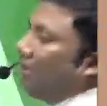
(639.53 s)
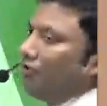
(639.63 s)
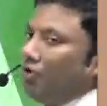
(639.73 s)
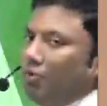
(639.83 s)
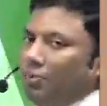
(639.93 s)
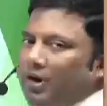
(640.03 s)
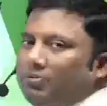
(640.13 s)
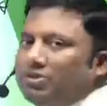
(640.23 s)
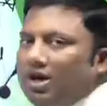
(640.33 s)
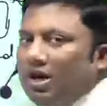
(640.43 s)
of
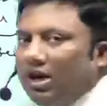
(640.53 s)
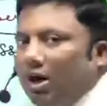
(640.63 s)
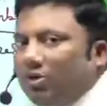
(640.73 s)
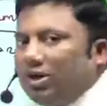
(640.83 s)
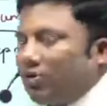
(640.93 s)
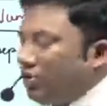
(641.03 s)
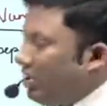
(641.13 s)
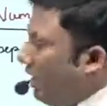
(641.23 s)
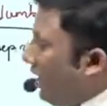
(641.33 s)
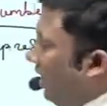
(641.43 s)
coprimes. Now the
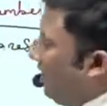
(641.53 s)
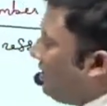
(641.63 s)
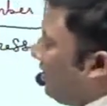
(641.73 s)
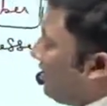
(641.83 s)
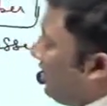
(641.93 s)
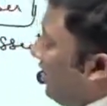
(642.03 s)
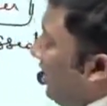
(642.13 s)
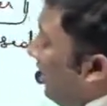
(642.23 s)
question arises,